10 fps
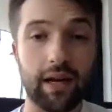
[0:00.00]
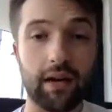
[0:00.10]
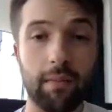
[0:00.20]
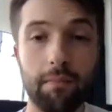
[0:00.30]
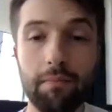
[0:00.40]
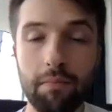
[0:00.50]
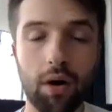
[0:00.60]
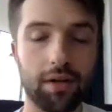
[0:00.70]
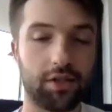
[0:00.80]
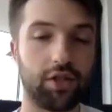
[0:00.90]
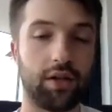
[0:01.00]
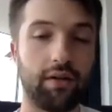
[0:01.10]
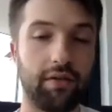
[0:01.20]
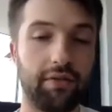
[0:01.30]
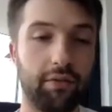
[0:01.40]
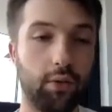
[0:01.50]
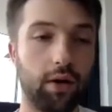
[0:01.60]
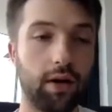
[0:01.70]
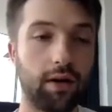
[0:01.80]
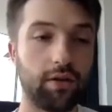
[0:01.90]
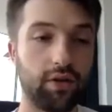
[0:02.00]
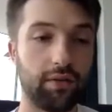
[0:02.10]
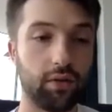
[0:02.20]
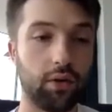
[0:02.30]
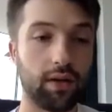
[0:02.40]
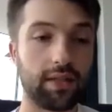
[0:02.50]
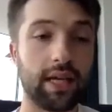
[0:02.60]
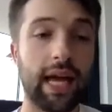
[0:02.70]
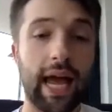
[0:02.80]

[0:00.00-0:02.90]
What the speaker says: a monster for Trevor Lawrence.